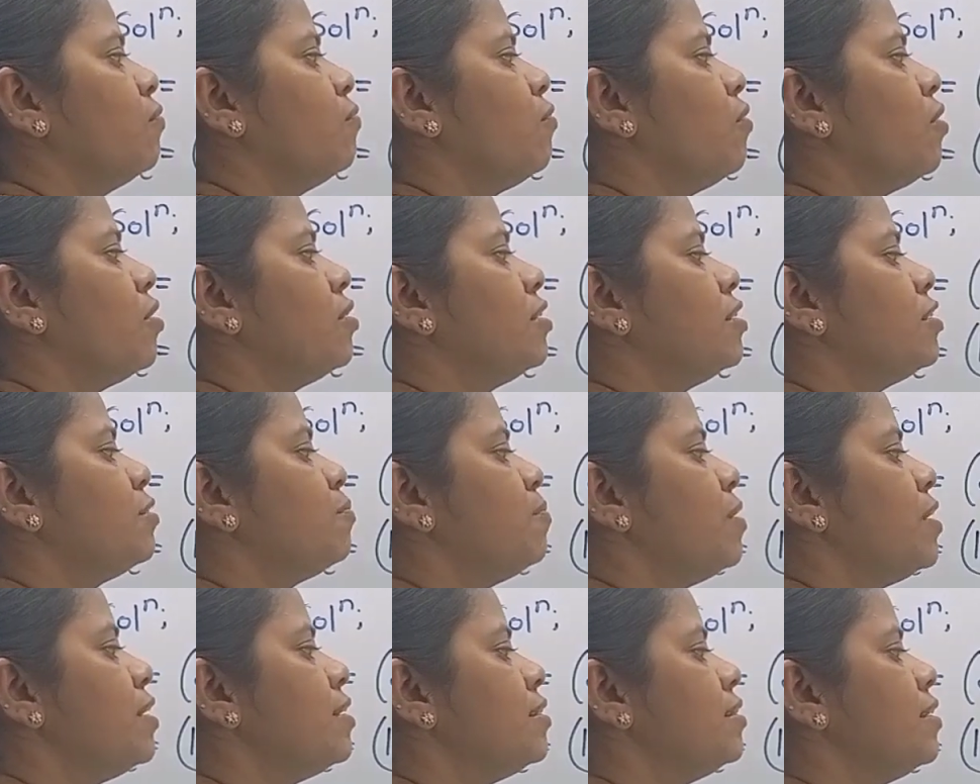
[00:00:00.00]
For this
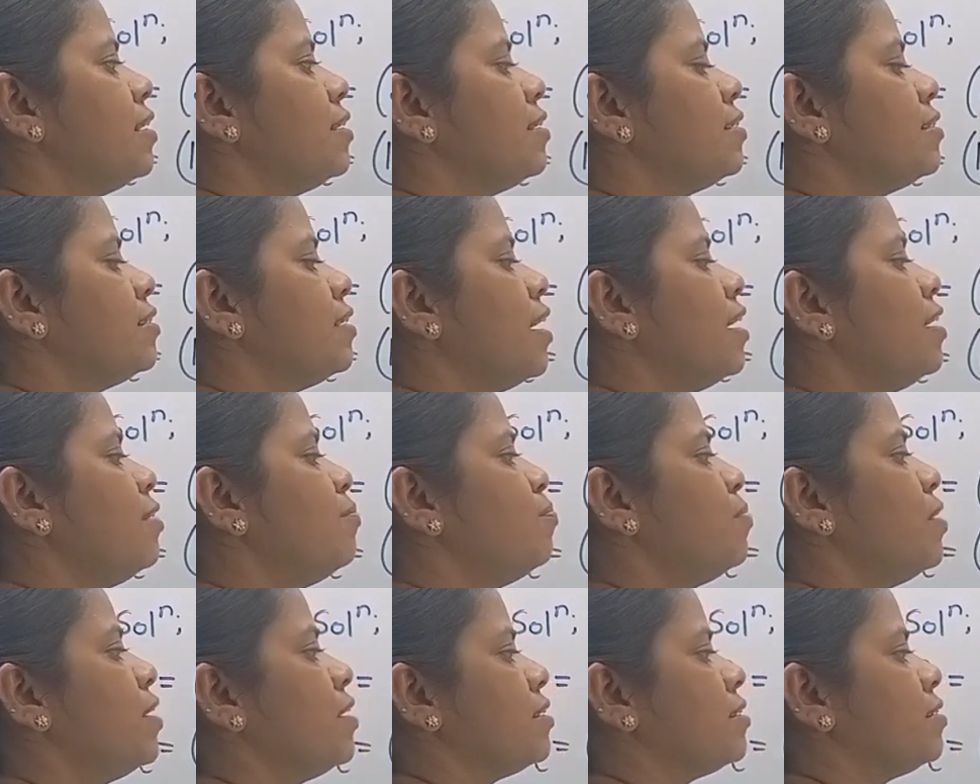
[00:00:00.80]
plus, let us
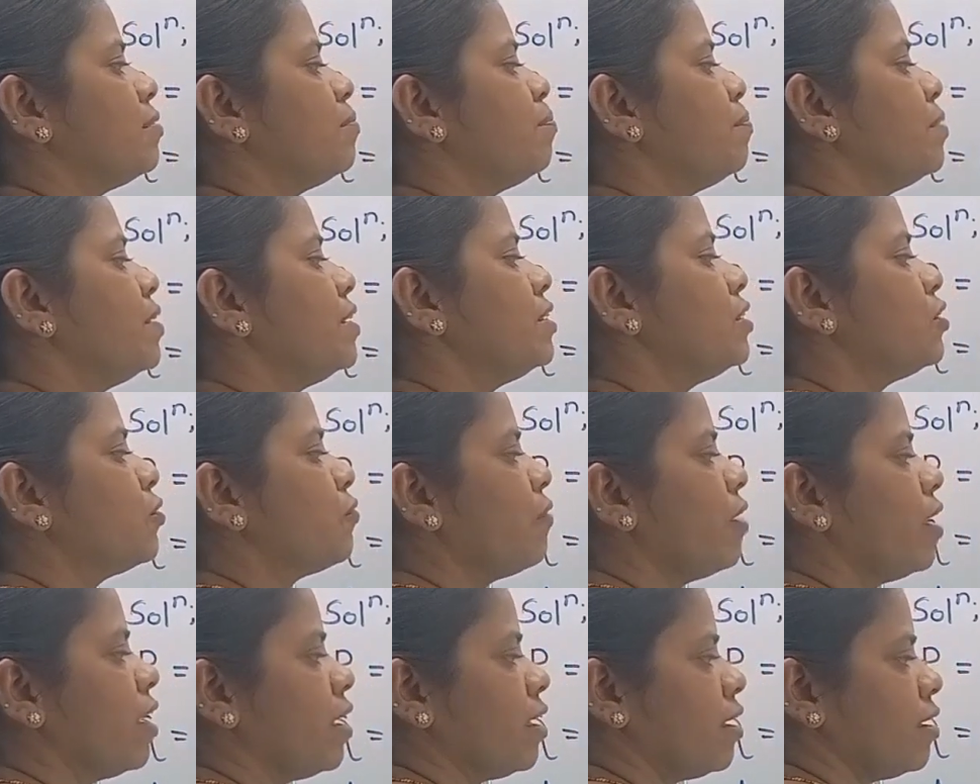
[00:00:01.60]
write plus. B
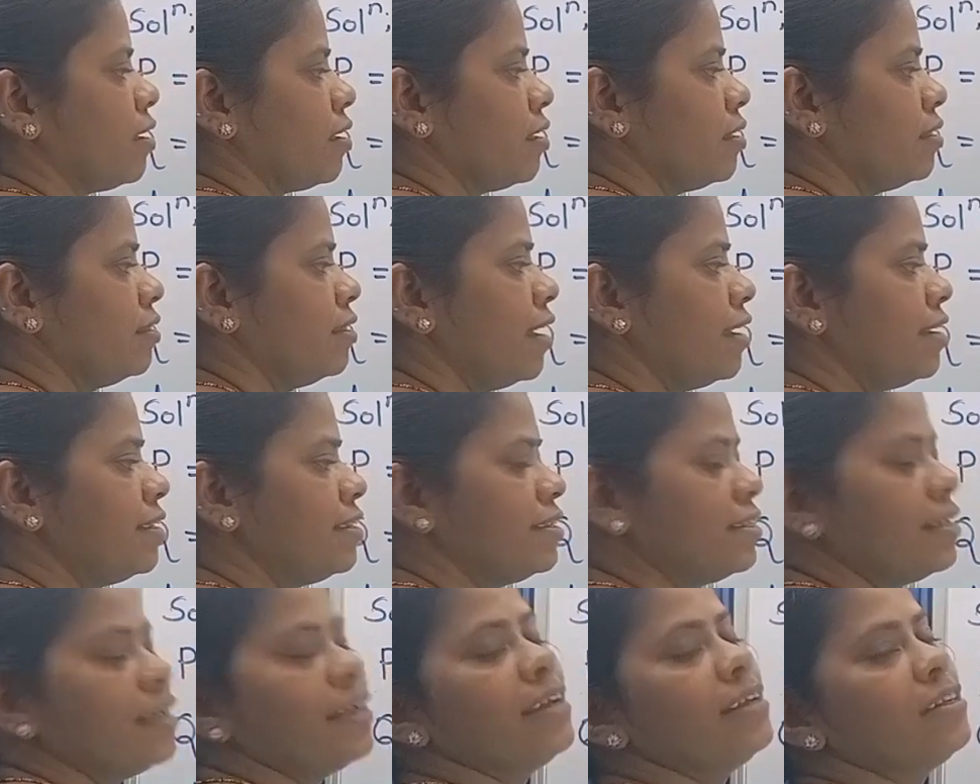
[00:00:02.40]
square, that
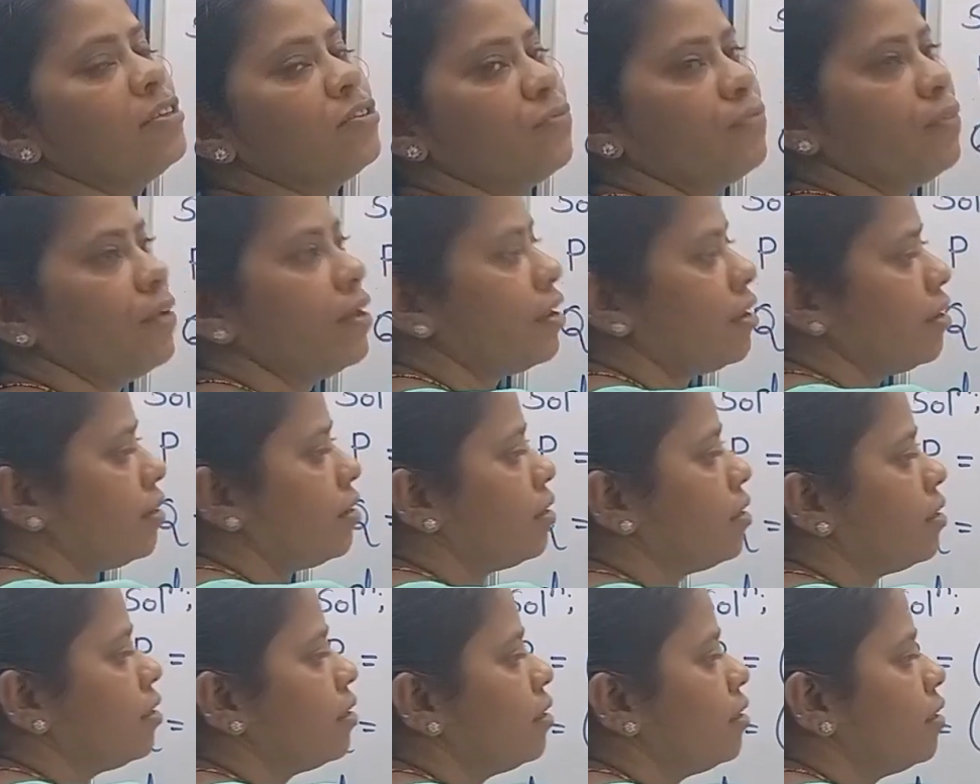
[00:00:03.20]
is 3 square.
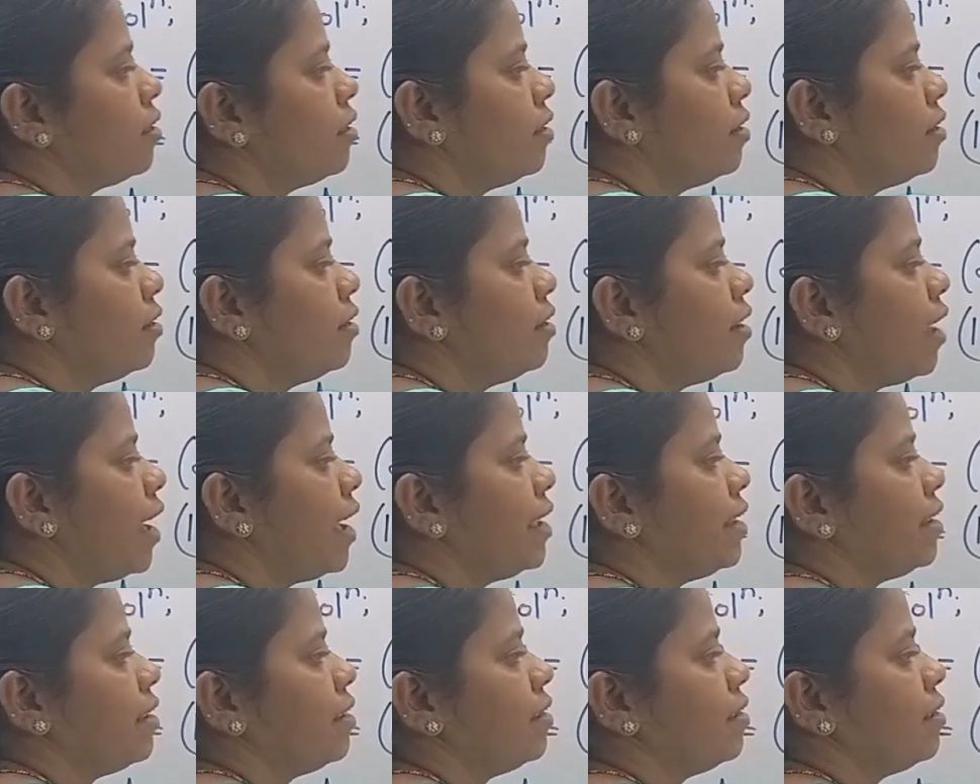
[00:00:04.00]

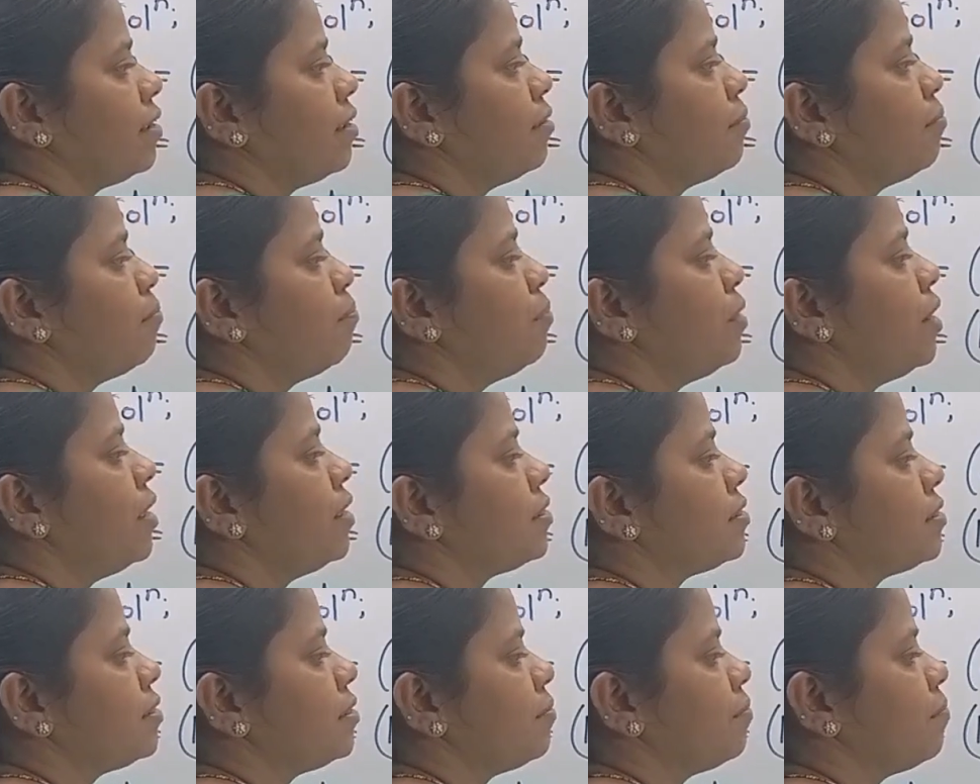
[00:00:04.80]
9
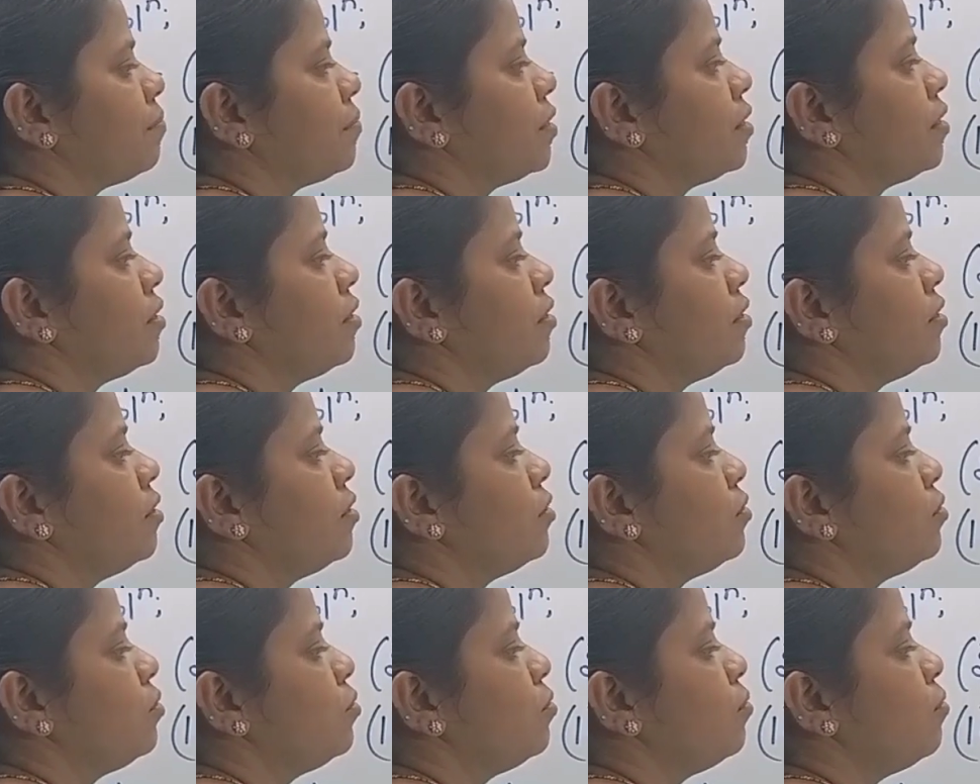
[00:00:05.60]
plus
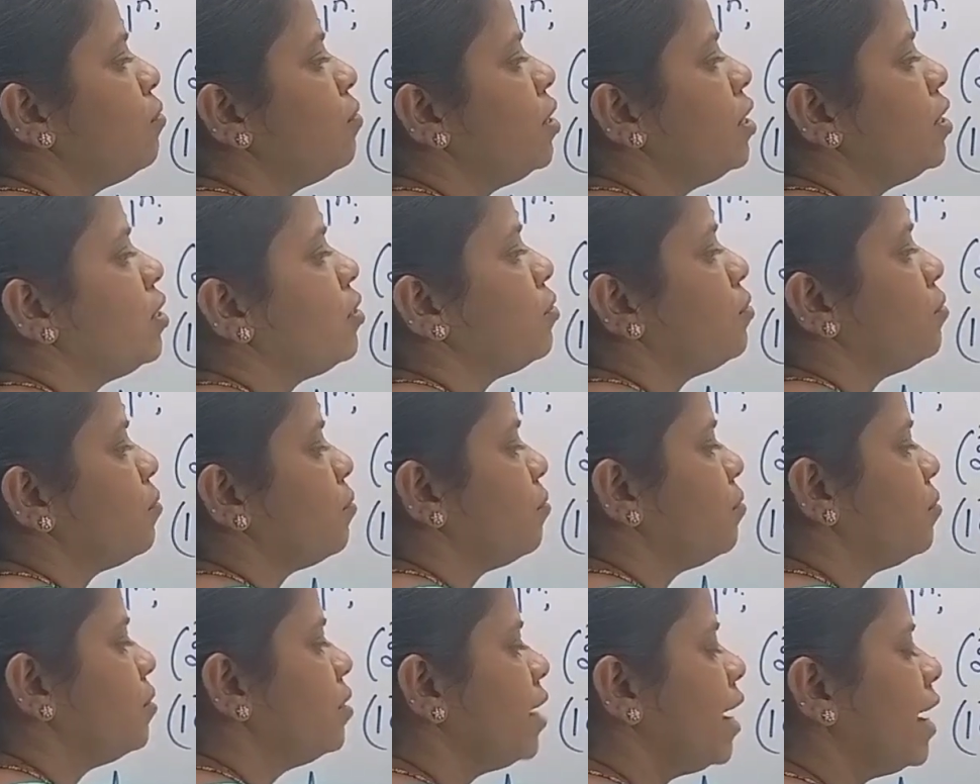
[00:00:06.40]
2
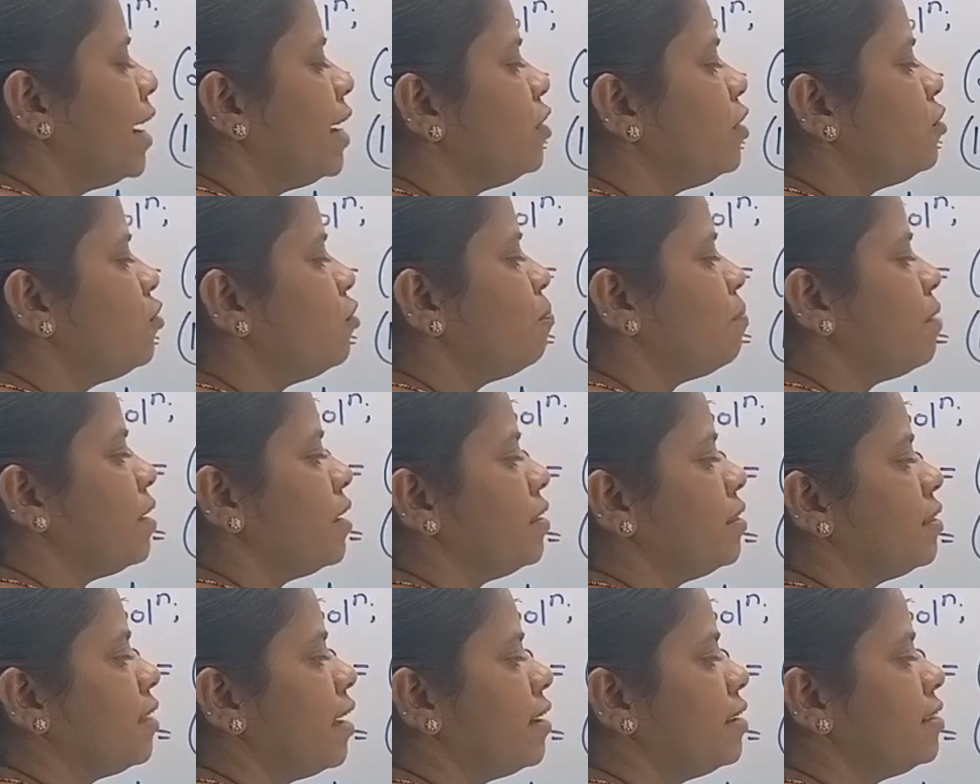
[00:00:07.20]
into A into
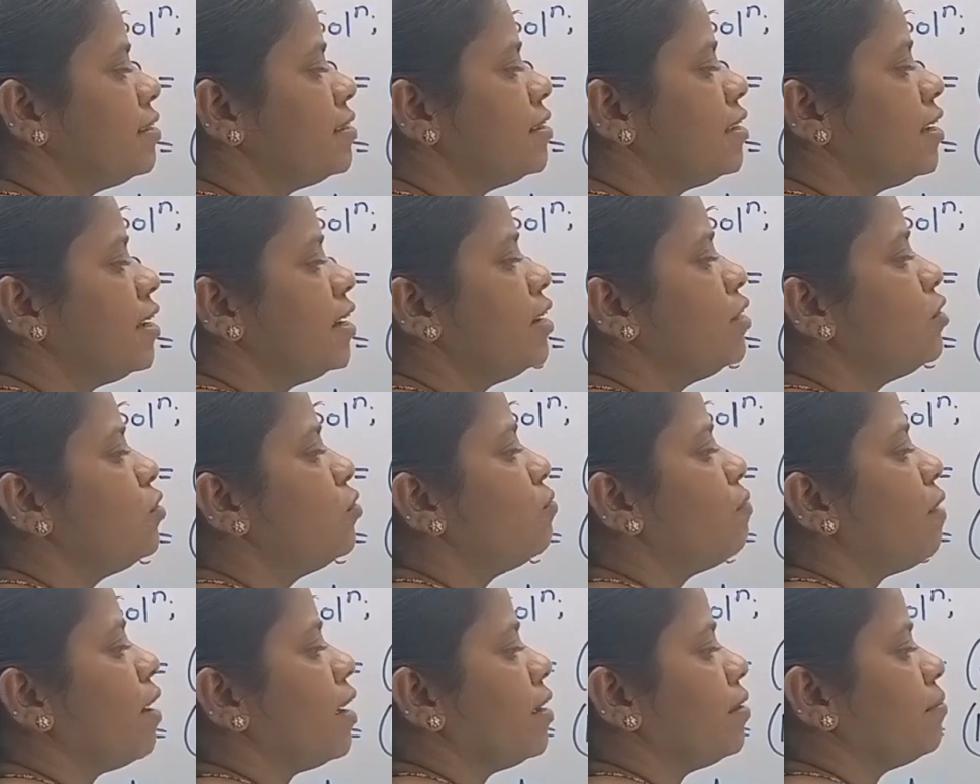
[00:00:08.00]
B, that is 3
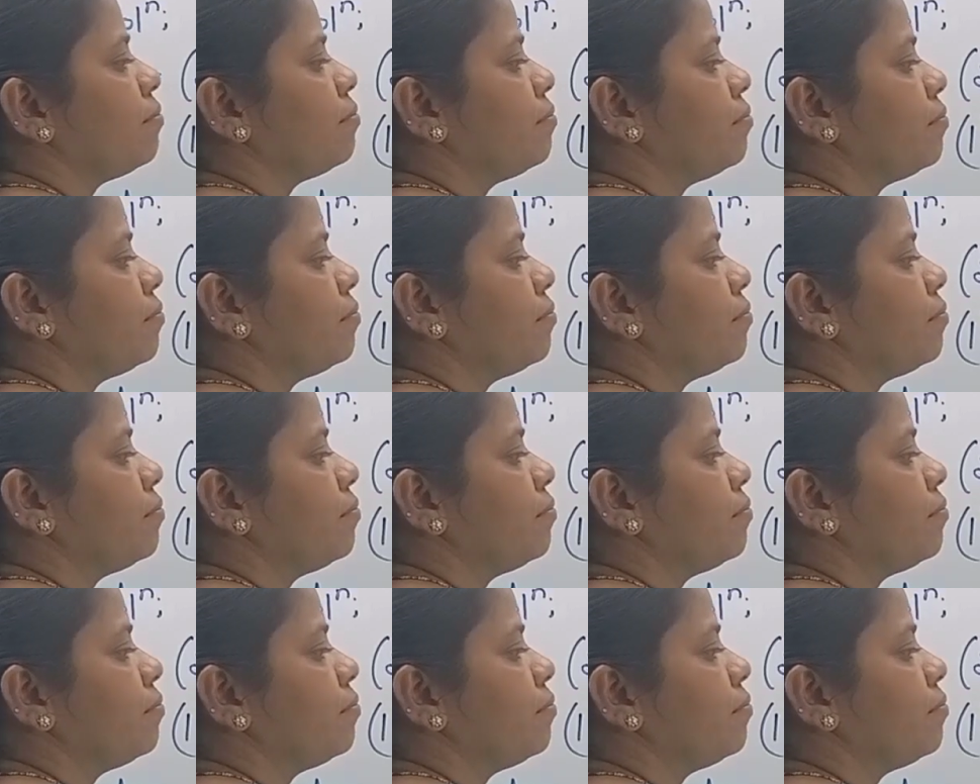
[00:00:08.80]
into y.